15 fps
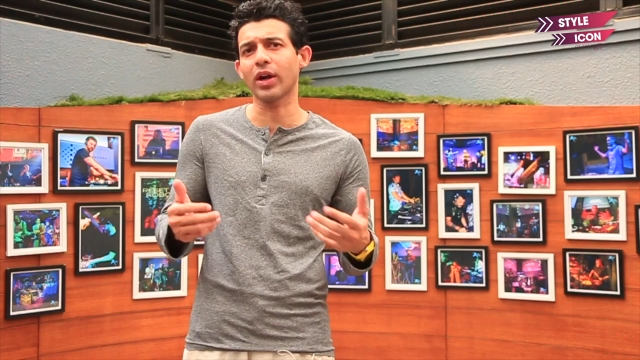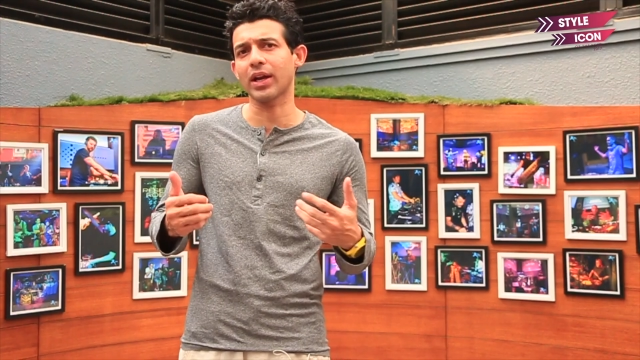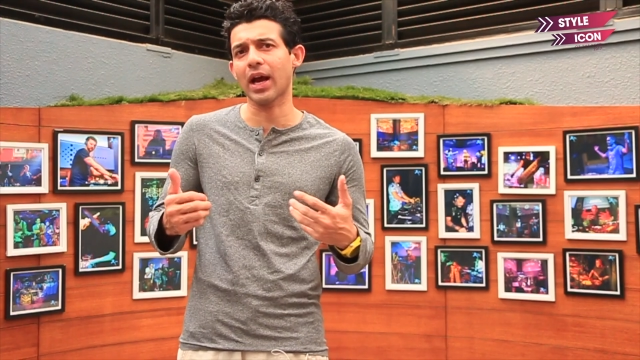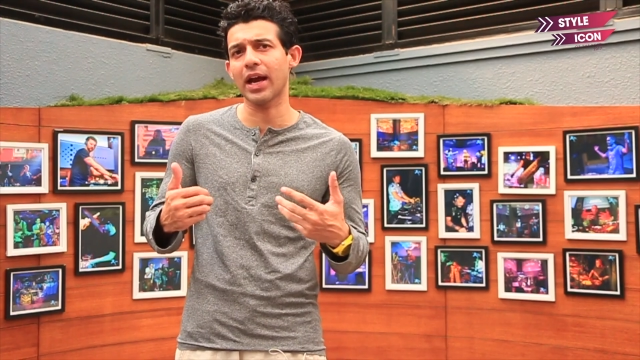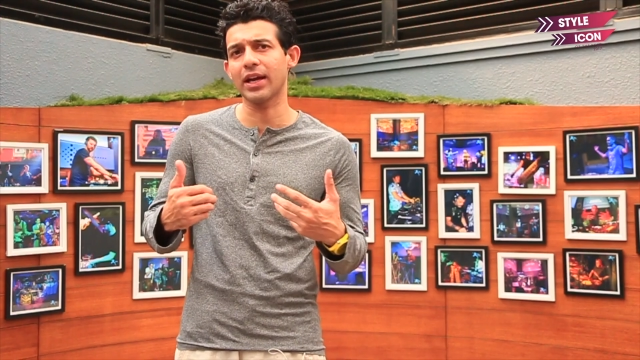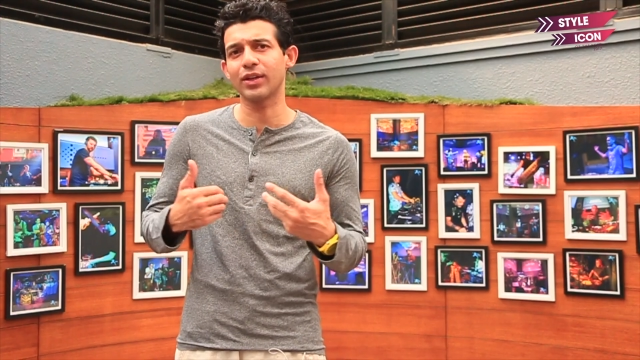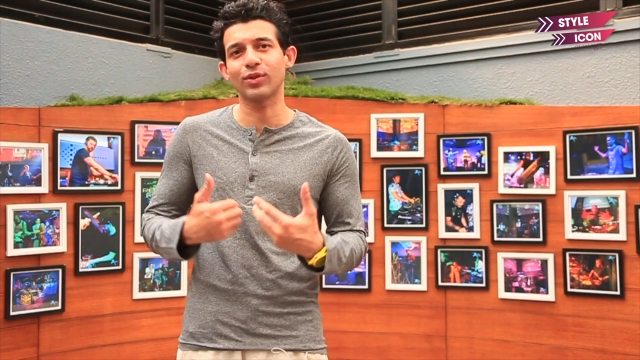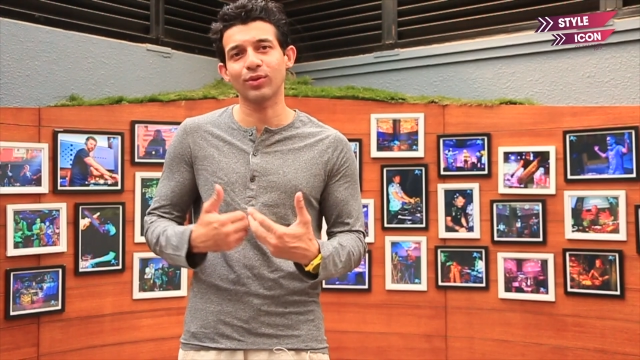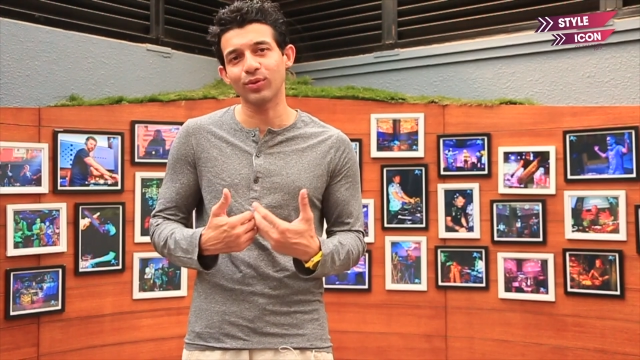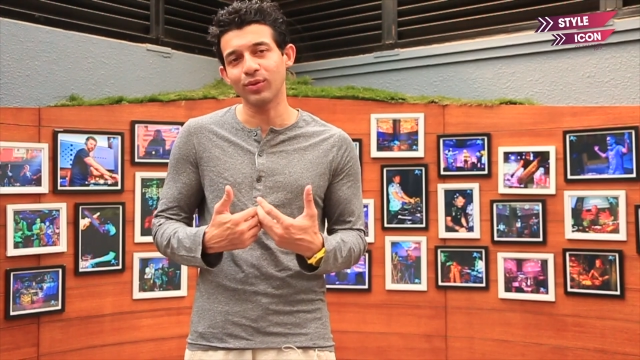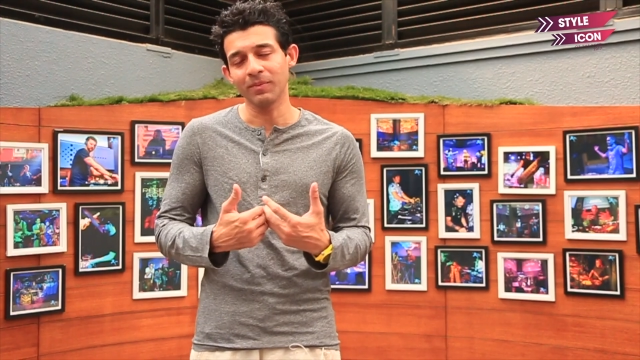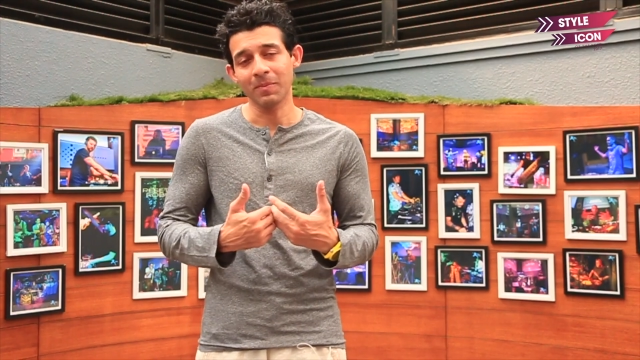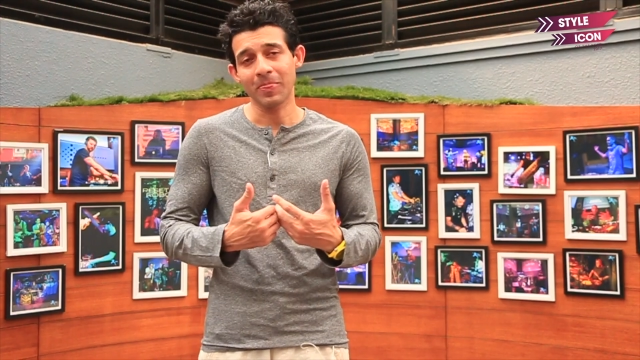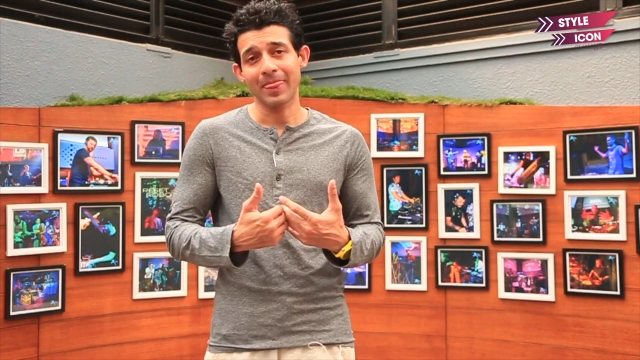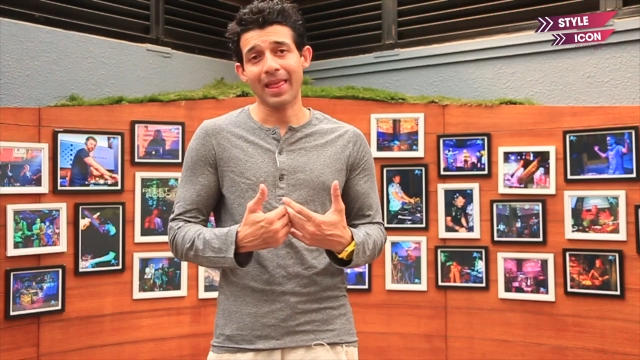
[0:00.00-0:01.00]
I do.
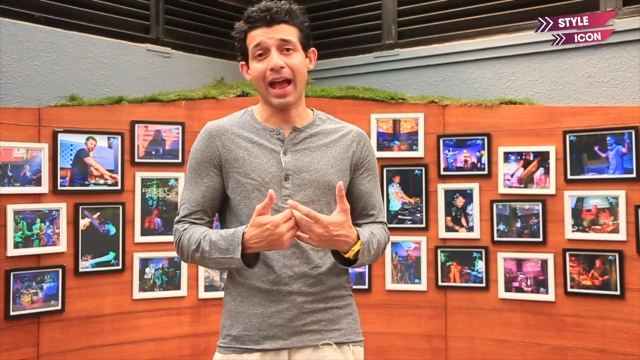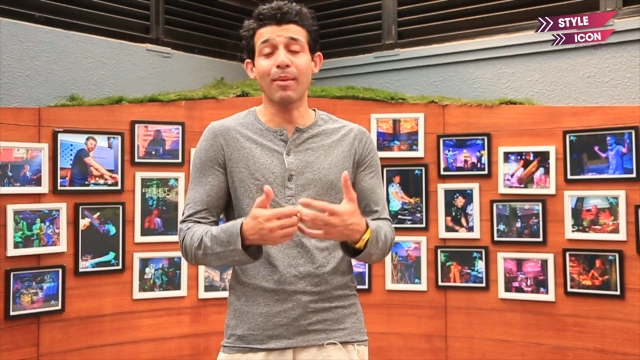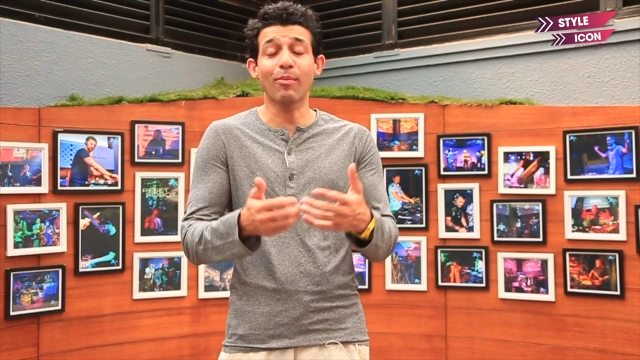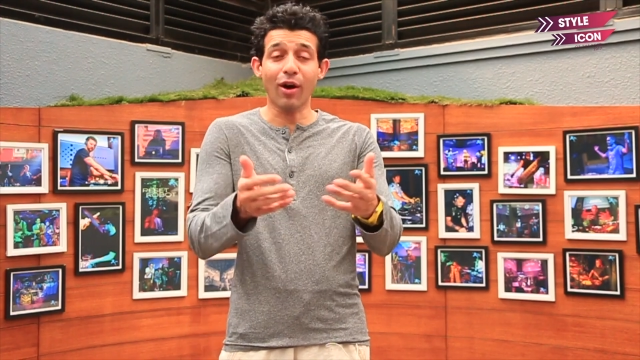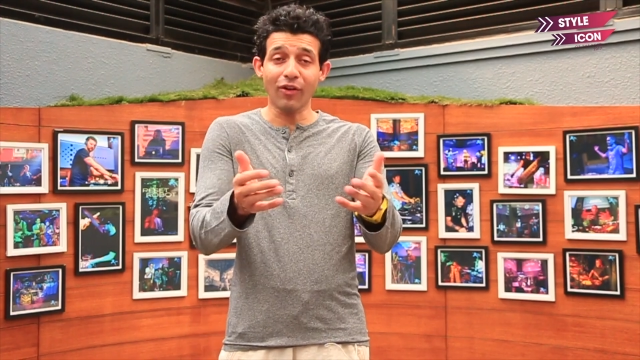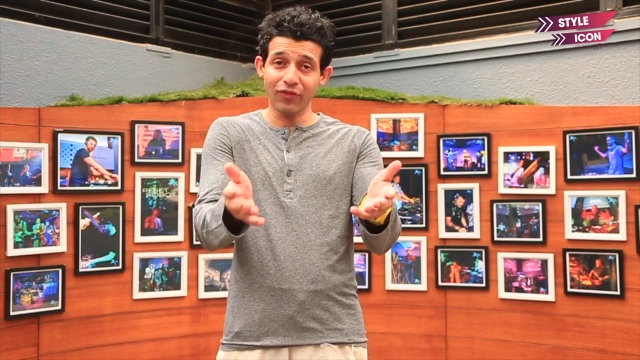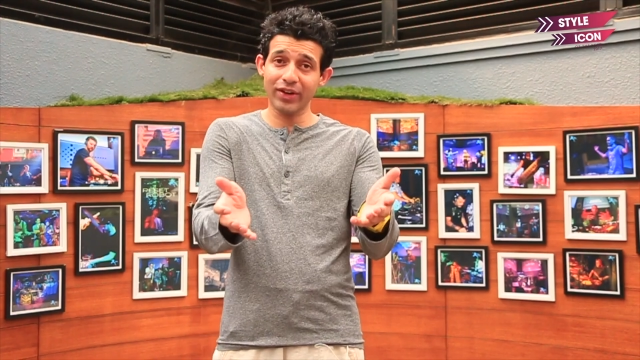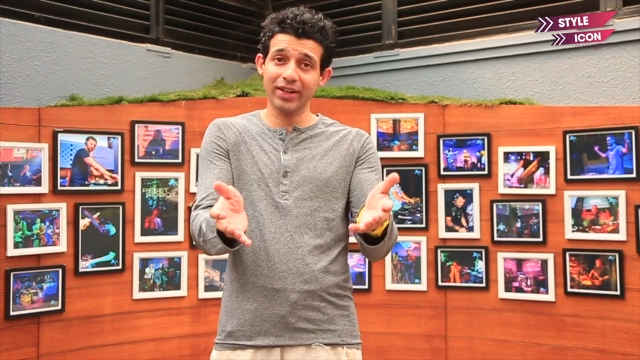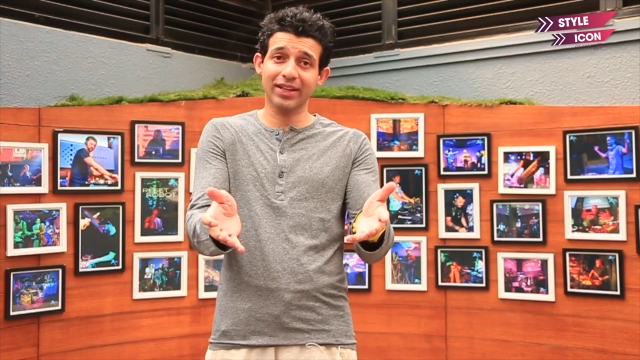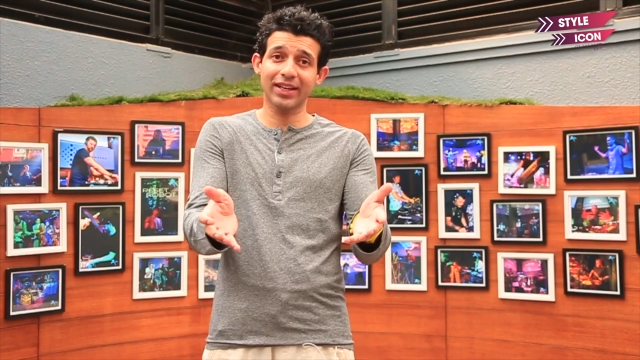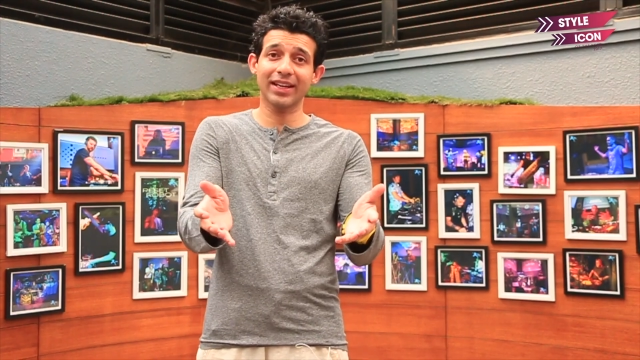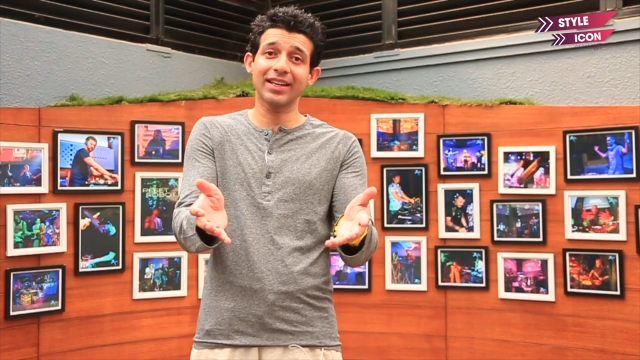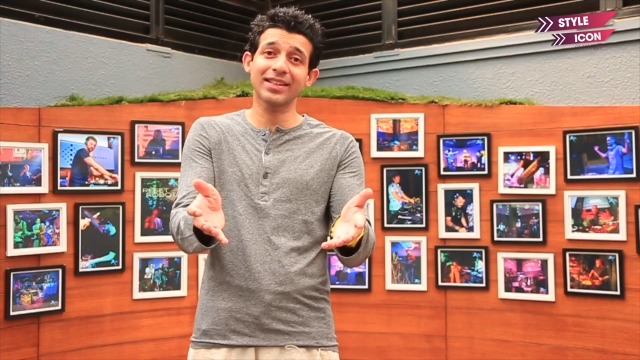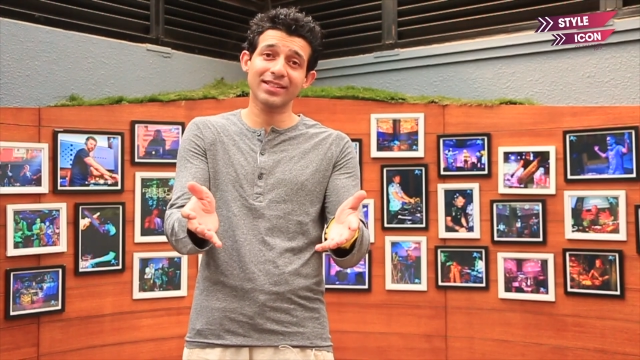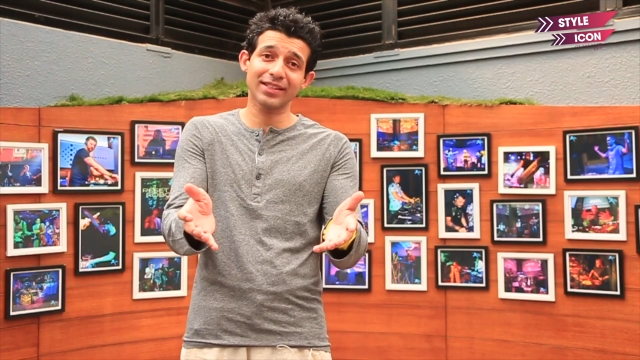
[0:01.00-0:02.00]
I'm off for a
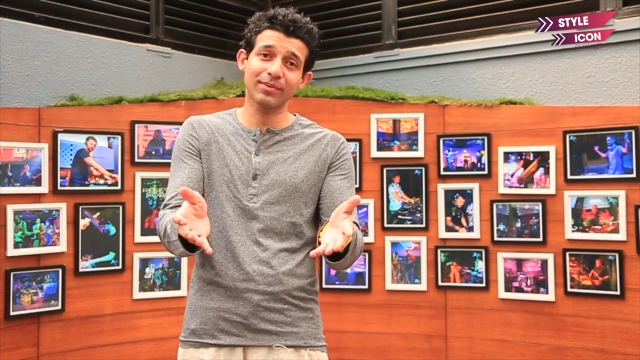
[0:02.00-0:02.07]
gig in